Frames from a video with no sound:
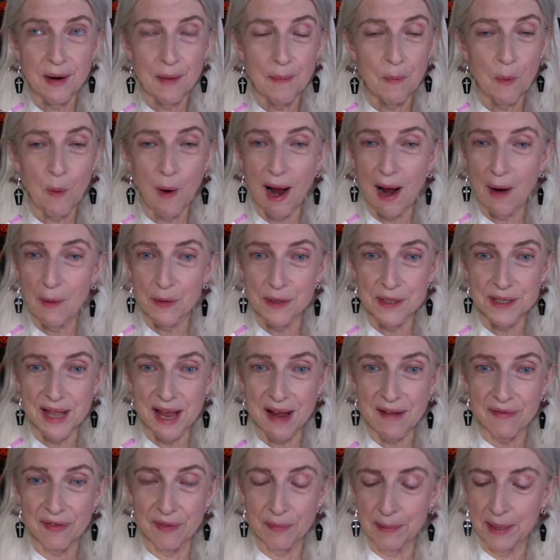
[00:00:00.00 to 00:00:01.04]
Wow, is
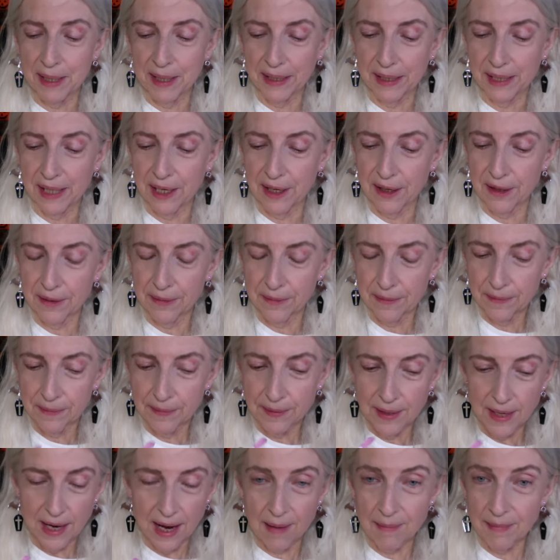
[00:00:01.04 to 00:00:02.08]
that familiar?
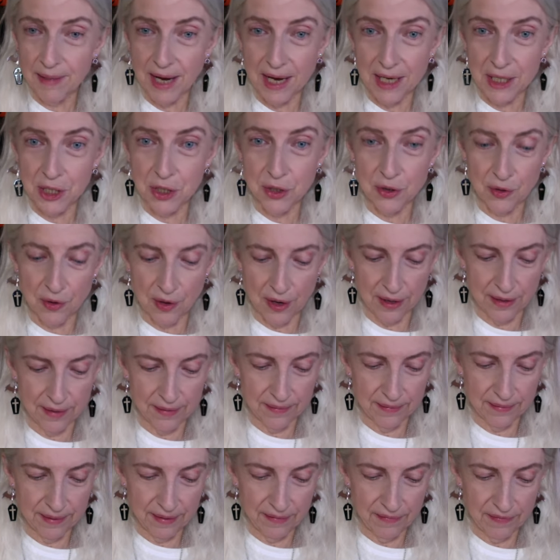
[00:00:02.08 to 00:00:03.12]
I'm not sure.
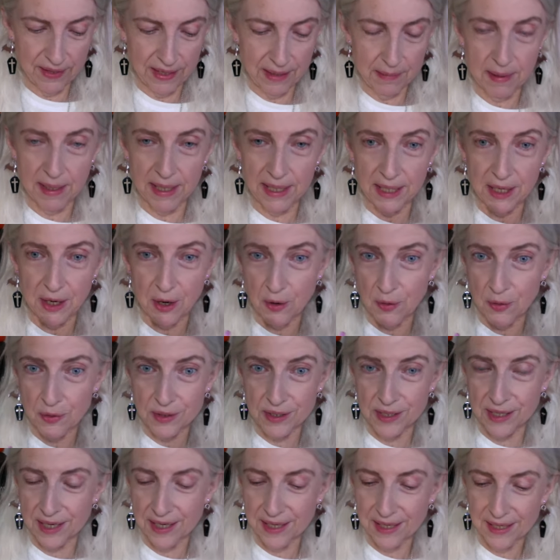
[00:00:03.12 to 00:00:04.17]
If anybody
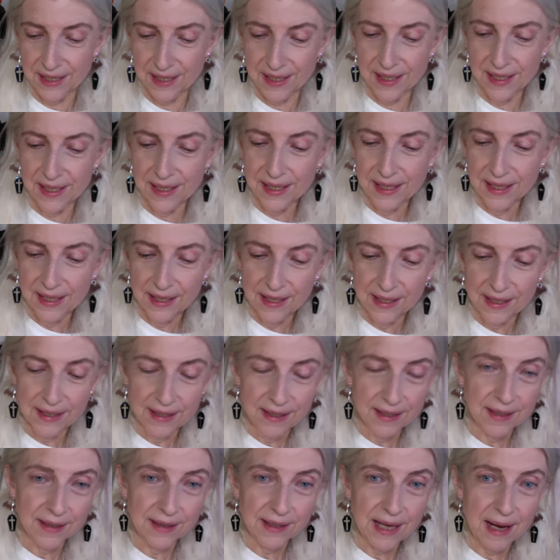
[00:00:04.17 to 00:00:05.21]
knows,
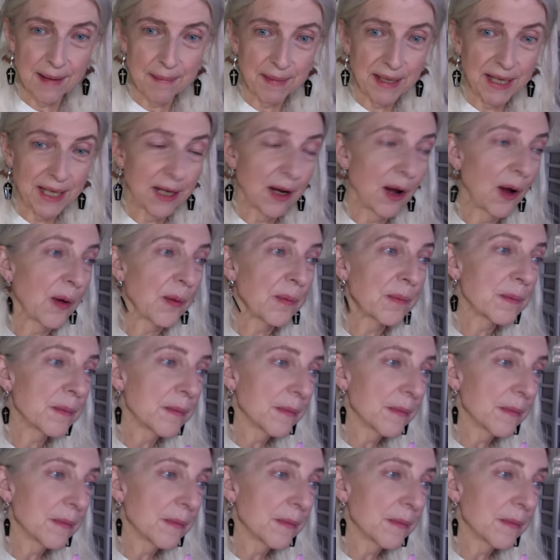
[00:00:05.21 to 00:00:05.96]
let me know.